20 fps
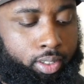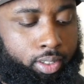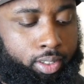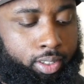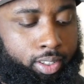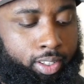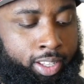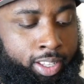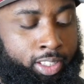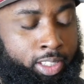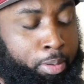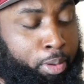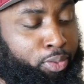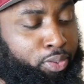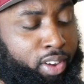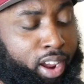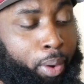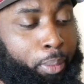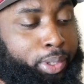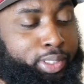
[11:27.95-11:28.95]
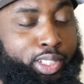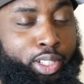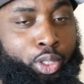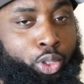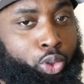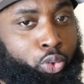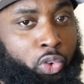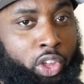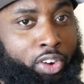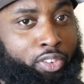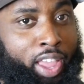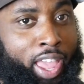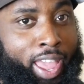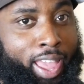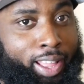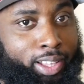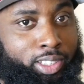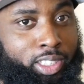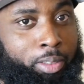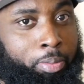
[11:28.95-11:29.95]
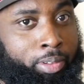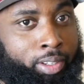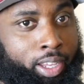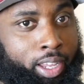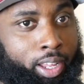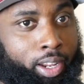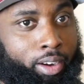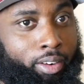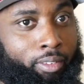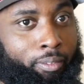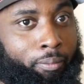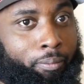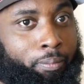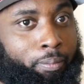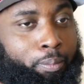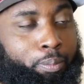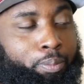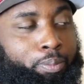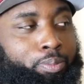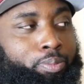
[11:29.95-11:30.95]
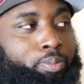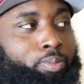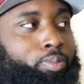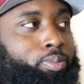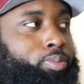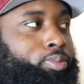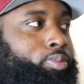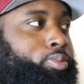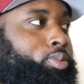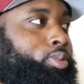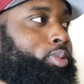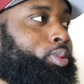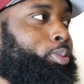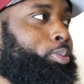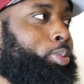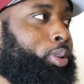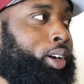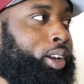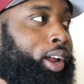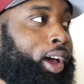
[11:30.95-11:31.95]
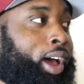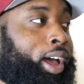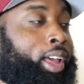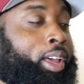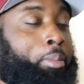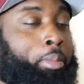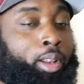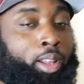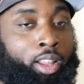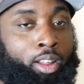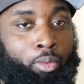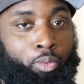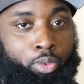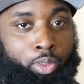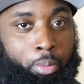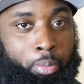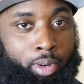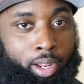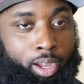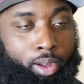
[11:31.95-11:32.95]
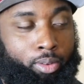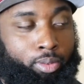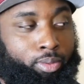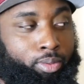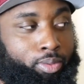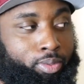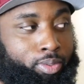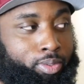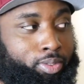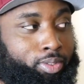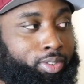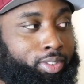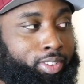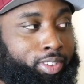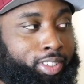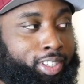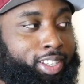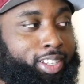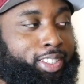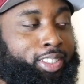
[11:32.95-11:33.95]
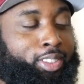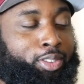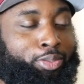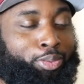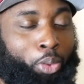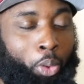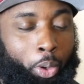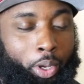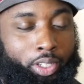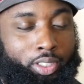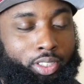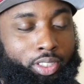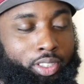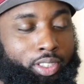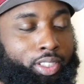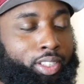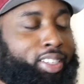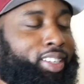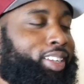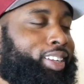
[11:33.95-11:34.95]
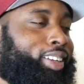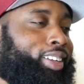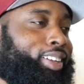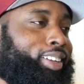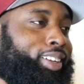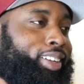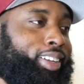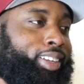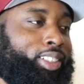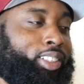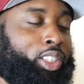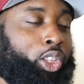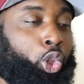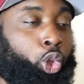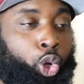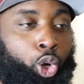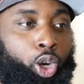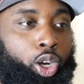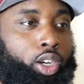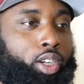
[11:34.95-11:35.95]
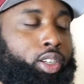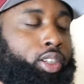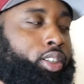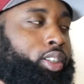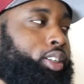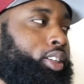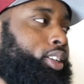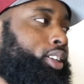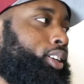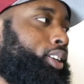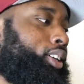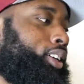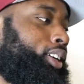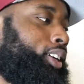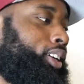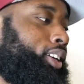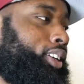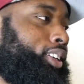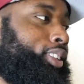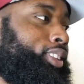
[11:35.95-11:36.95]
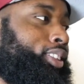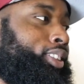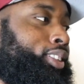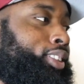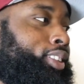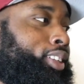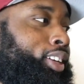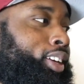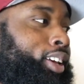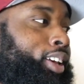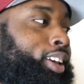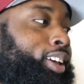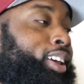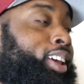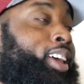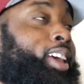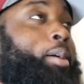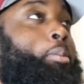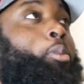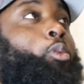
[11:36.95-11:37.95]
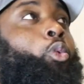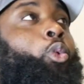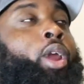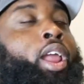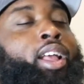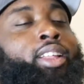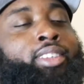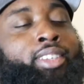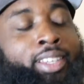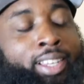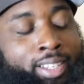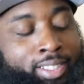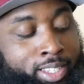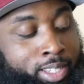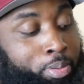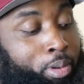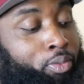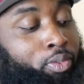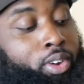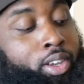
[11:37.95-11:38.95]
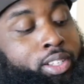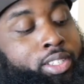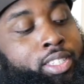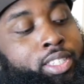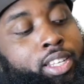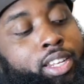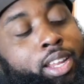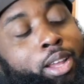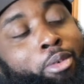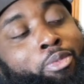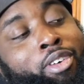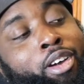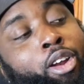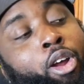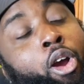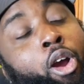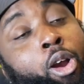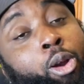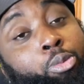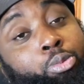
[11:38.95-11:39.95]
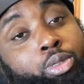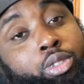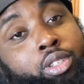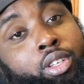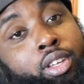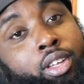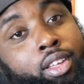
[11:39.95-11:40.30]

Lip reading: And to be fair, I wasn't a huge fan of Hands to begin. But I am in love with him now. His voice, his look, his... him ranting as this motherfucker's sitting here without arms.